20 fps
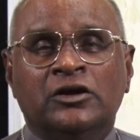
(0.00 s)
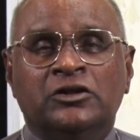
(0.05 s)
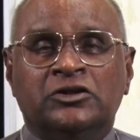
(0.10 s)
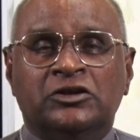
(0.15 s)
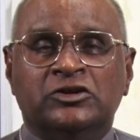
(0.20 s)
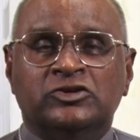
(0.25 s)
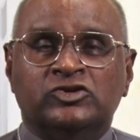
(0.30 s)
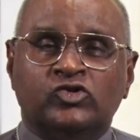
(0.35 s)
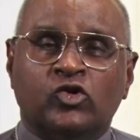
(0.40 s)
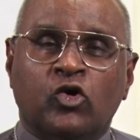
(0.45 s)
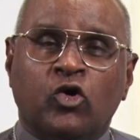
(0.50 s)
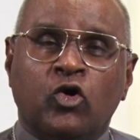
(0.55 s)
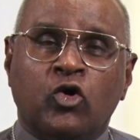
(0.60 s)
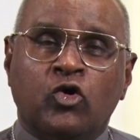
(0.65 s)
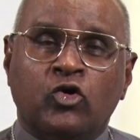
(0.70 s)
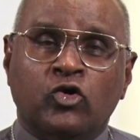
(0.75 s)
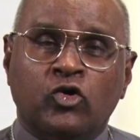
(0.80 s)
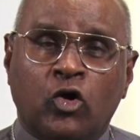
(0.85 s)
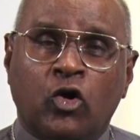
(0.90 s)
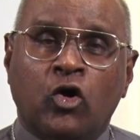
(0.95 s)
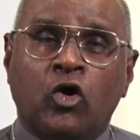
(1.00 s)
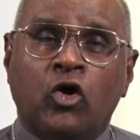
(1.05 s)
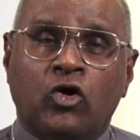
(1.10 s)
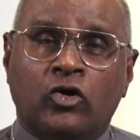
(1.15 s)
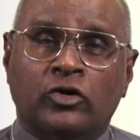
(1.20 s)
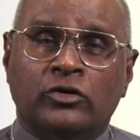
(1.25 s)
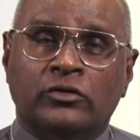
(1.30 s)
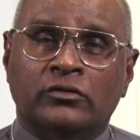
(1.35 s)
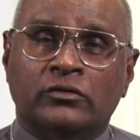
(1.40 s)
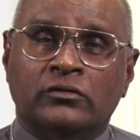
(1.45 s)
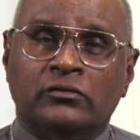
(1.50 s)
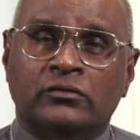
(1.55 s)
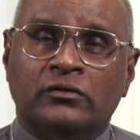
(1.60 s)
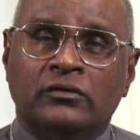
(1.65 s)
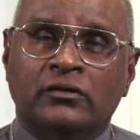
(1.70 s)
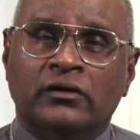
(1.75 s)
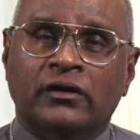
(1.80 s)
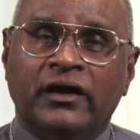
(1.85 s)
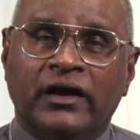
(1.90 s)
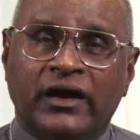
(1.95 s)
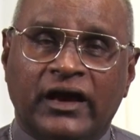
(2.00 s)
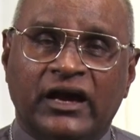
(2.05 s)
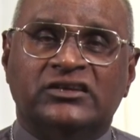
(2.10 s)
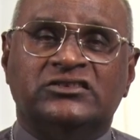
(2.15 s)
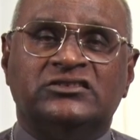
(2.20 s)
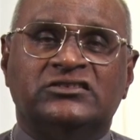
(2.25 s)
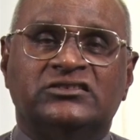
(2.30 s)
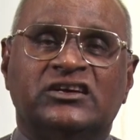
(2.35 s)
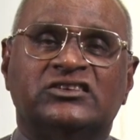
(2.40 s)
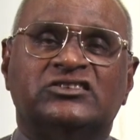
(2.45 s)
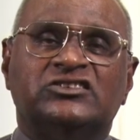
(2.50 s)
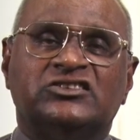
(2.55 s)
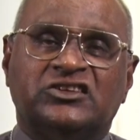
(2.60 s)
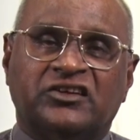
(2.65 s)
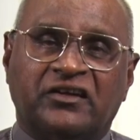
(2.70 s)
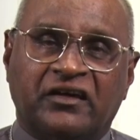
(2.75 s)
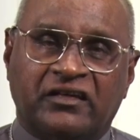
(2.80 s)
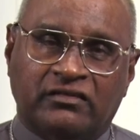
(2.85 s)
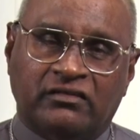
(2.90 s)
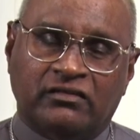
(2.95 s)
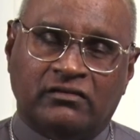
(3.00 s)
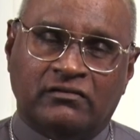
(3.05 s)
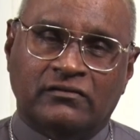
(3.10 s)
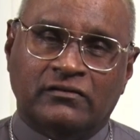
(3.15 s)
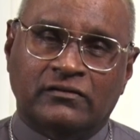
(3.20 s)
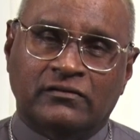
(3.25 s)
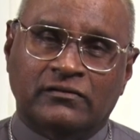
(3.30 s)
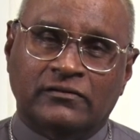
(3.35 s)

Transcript: They saw God as their strength.